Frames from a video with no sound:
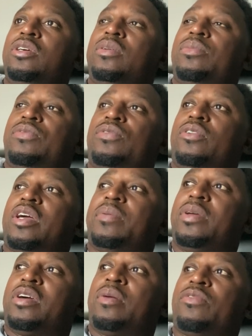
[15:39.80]
before they
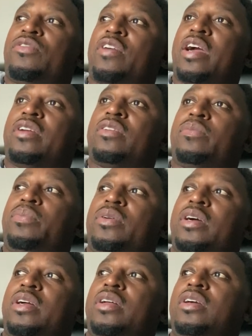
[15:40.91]
become trainers,
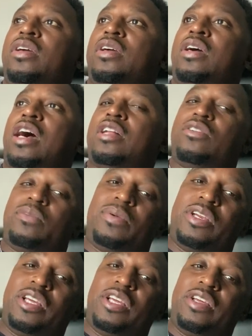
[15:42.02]
but I do
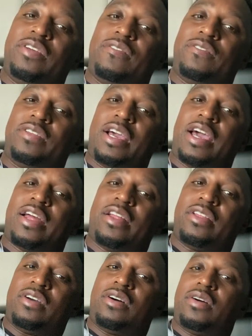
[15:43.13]
believe that
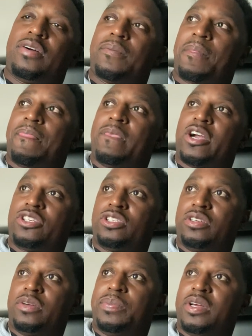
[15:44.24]
there
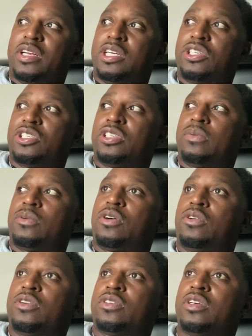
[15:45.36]
should be a leadership
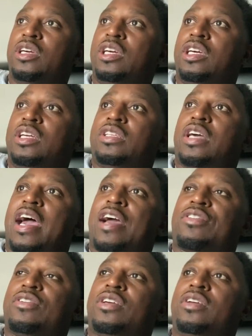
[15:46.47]
course to
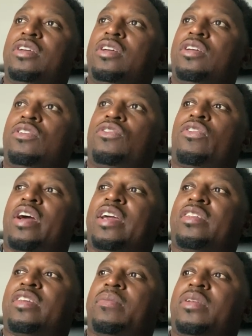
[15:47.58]
actually train
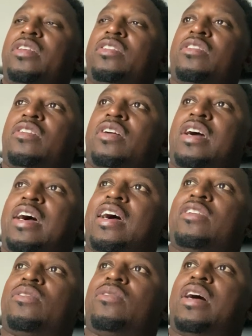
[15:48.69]
some of these younger
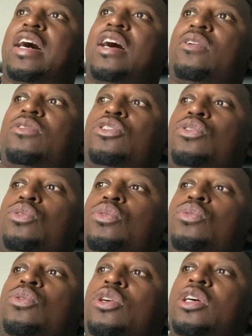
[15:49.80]
guys on how to
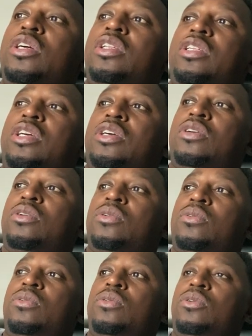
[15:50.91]

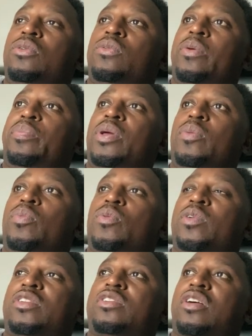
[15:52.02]
deal with people
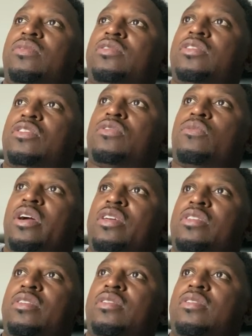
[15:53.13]
in certain
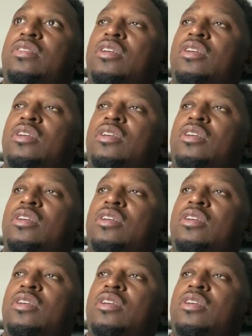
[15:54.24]
situations.